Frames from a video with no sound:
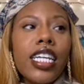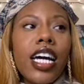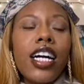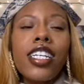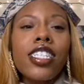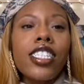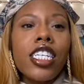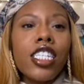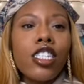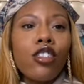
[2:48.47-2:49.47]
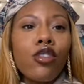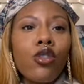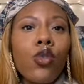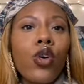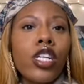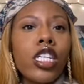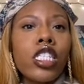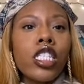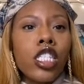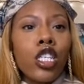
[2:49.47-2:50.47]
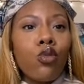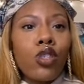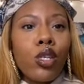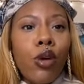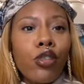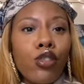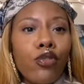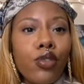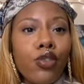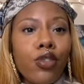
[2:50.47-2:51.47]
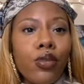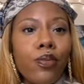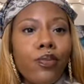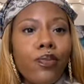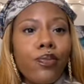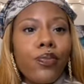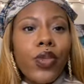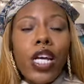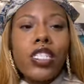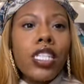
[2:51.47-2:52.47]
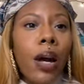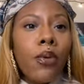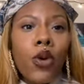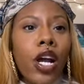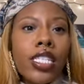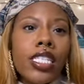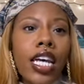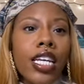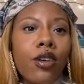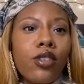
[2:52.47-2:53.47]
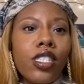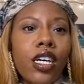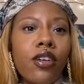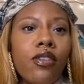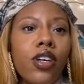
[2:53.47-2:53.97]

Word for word: unintentional or disingenuous about your future. Stop procrastinating on stuff.